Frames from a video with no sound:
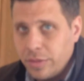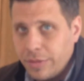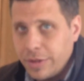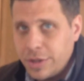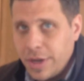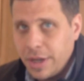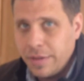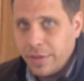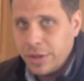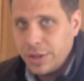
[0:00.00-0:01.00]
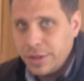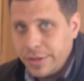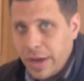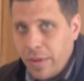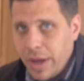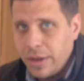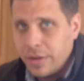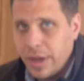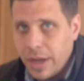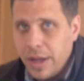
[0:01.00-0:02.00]
refrigerator conversion, is that right?
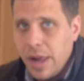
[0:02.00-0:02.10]
Okay.